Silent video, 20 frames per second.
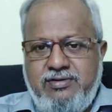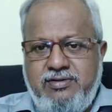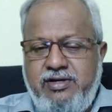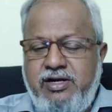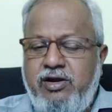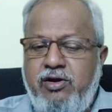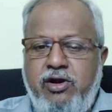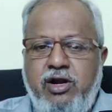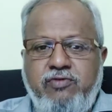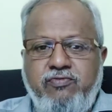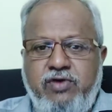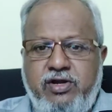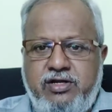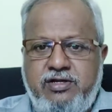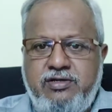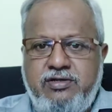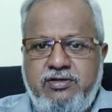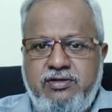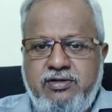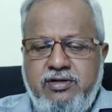It will not
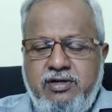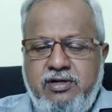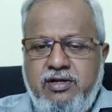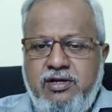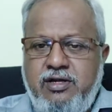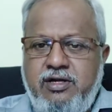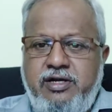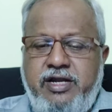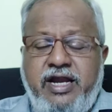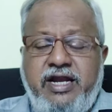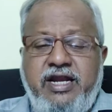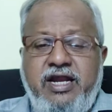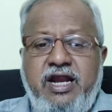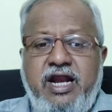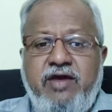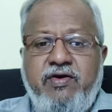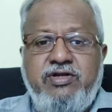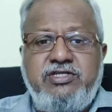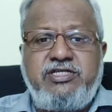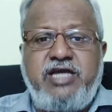work. Technical
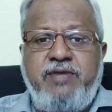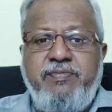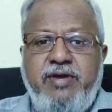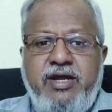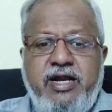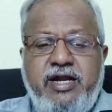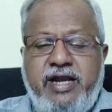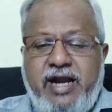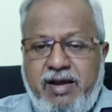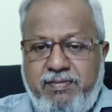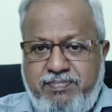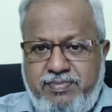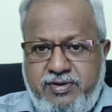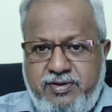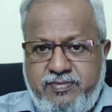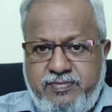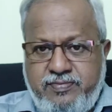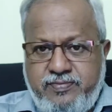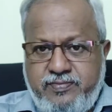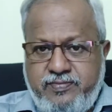levels can be a
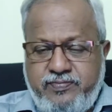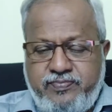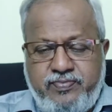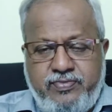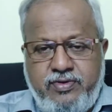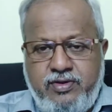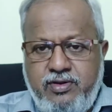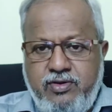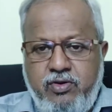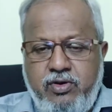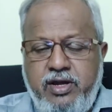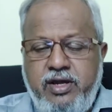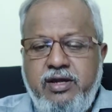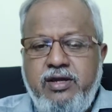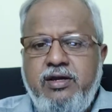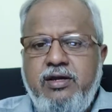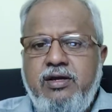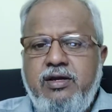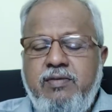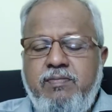trap.
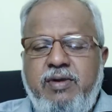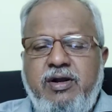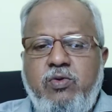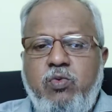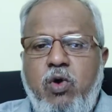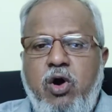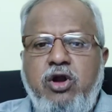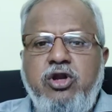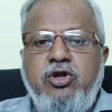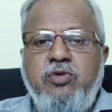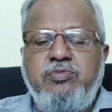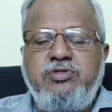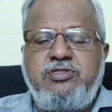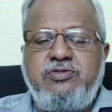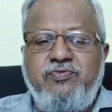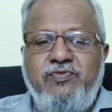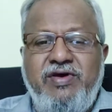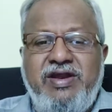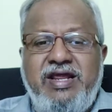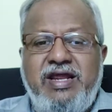Okay, but volumes
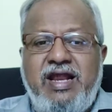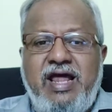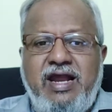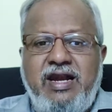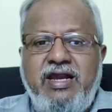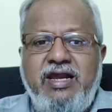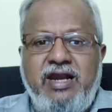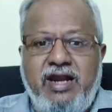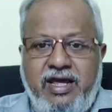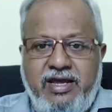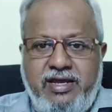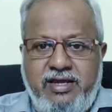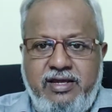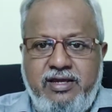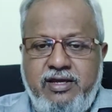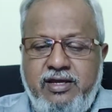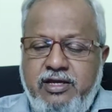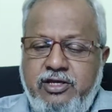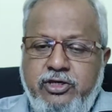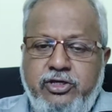very rarely lie.
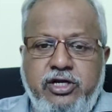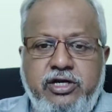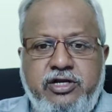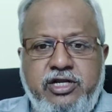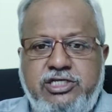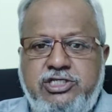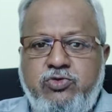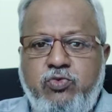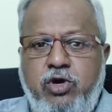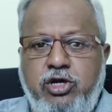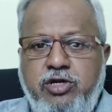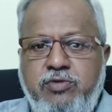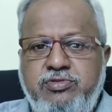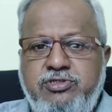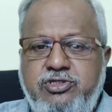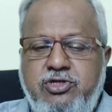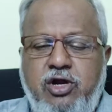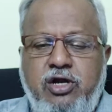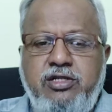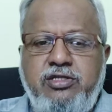You can trust
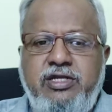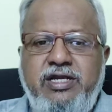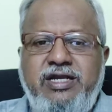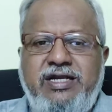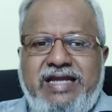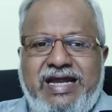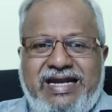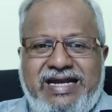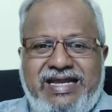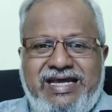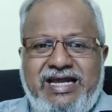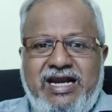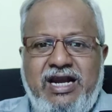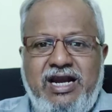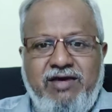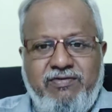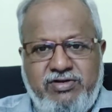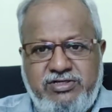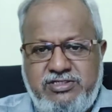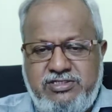volumes, not the technical
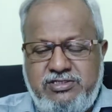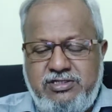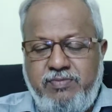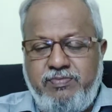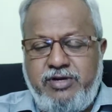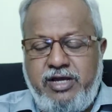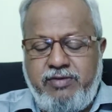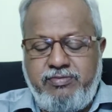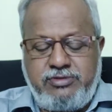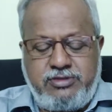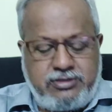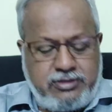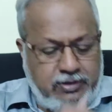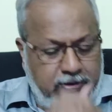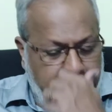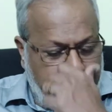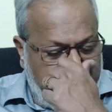levels sometimes.